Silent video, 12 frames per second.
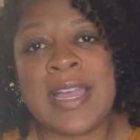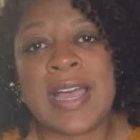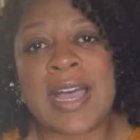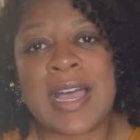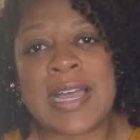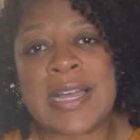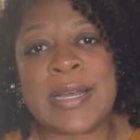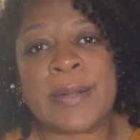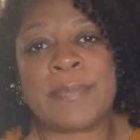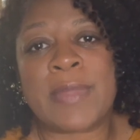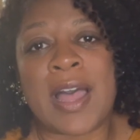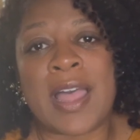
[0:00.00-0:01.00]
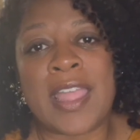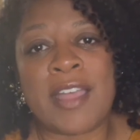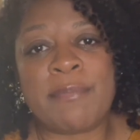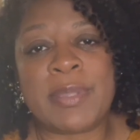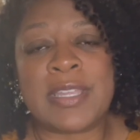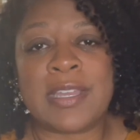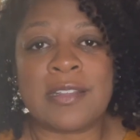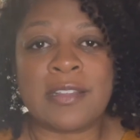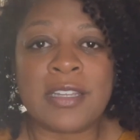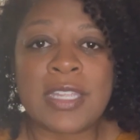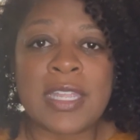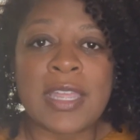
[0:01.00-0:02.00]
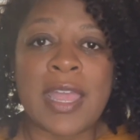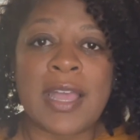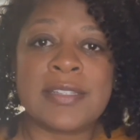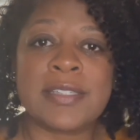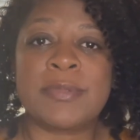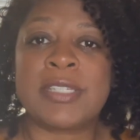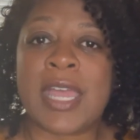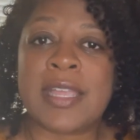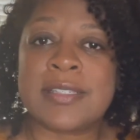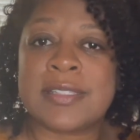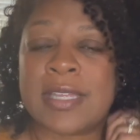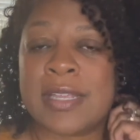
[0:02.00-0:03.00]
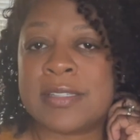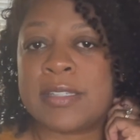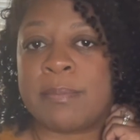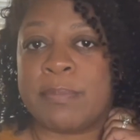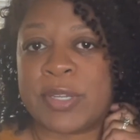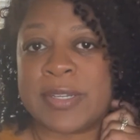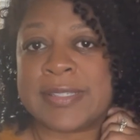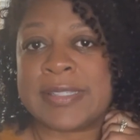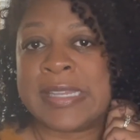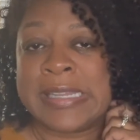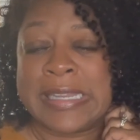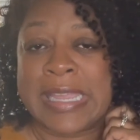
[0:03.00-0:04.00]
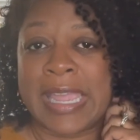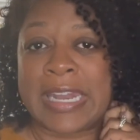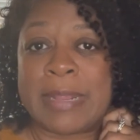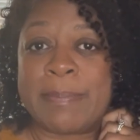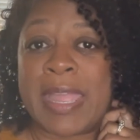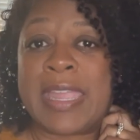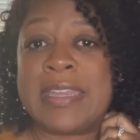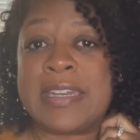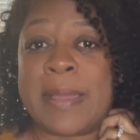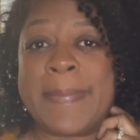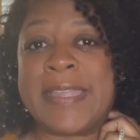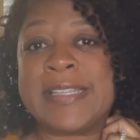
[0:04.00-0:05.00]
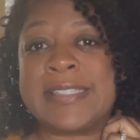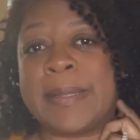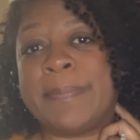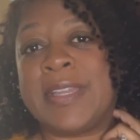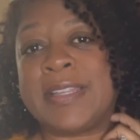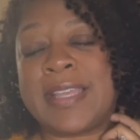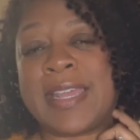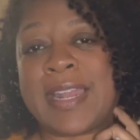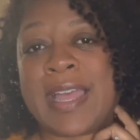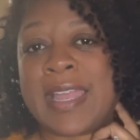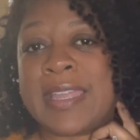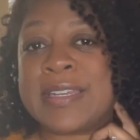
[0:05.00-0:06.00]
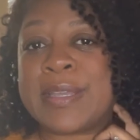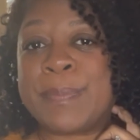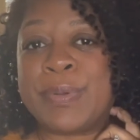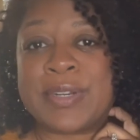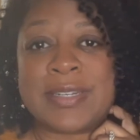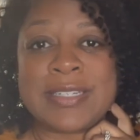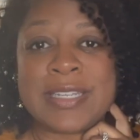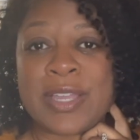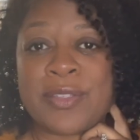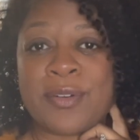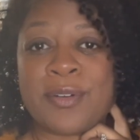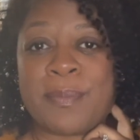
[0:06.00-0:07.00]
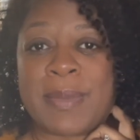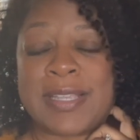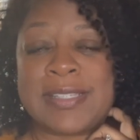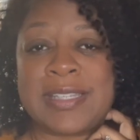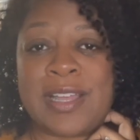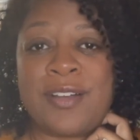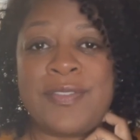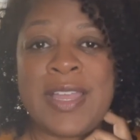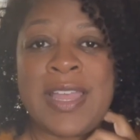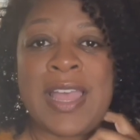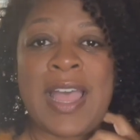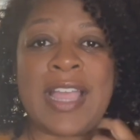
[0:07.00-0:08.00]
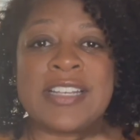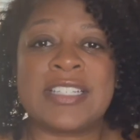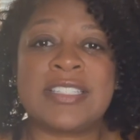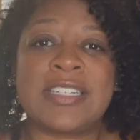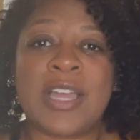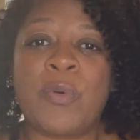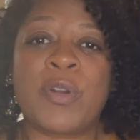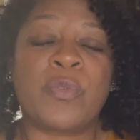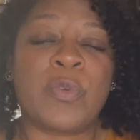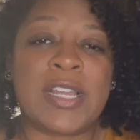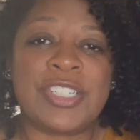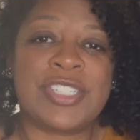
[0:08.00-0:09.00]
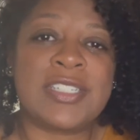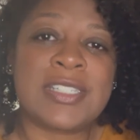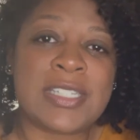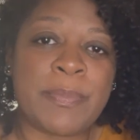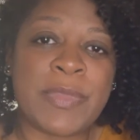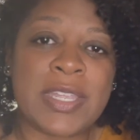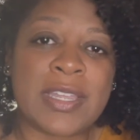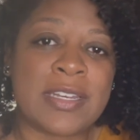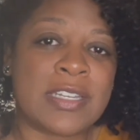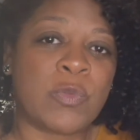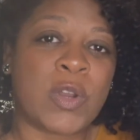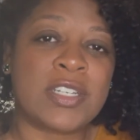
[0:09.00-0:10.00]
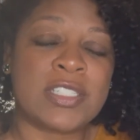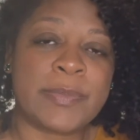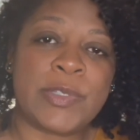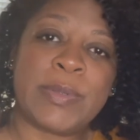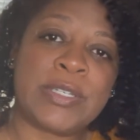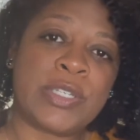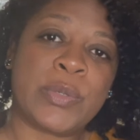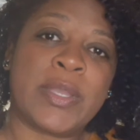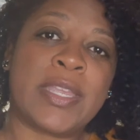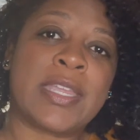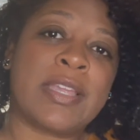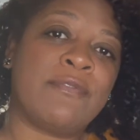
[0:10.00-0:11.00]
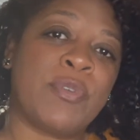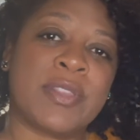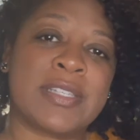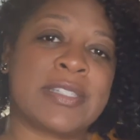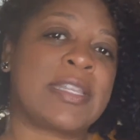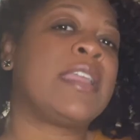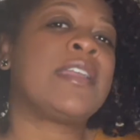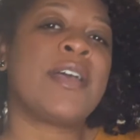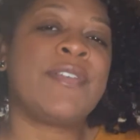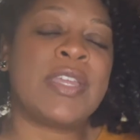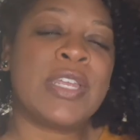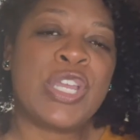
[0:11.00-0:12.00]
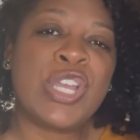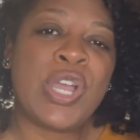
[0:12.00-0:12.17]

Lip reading: I have begun looking at some texts and some books, and it may end up being something that I end up putting together myself. I just did not want to rush into something. I didn't want to just be doing it for the sake of it.